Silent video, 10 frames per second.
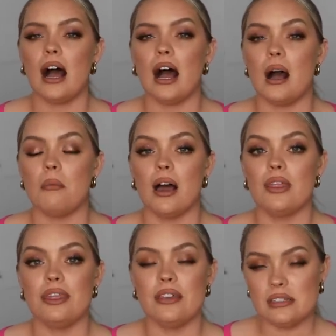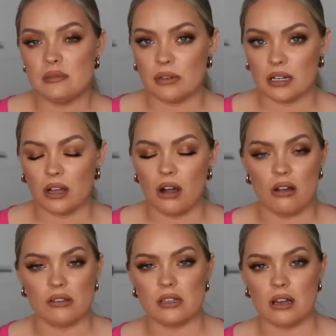Um, this book
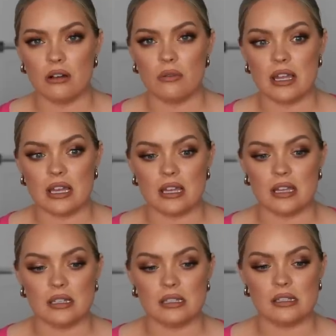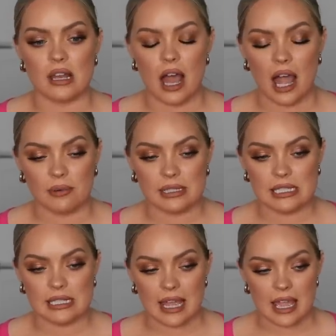also is, I
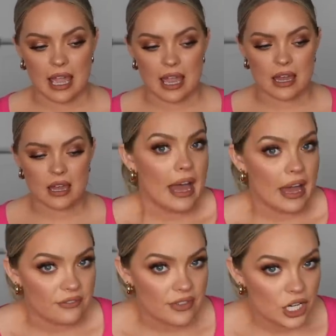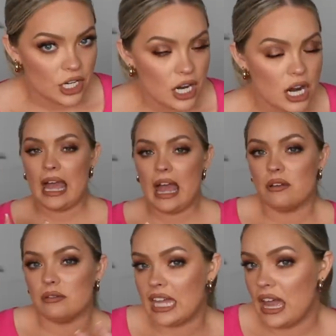would say, heavier, like,
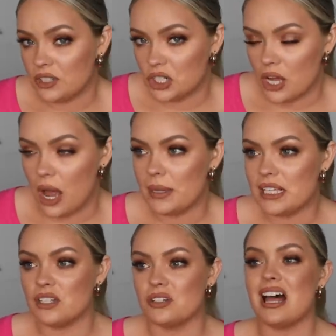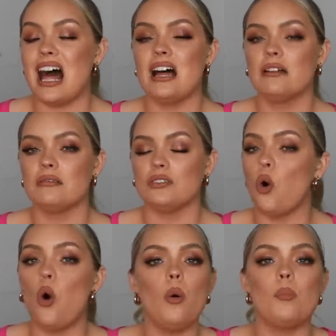like heavier topics. There's,
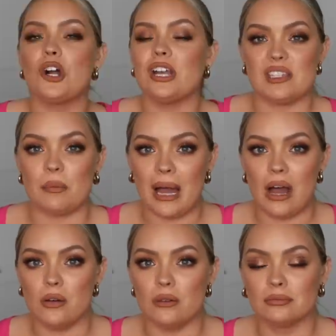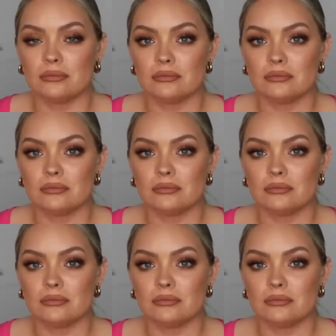the whole book is about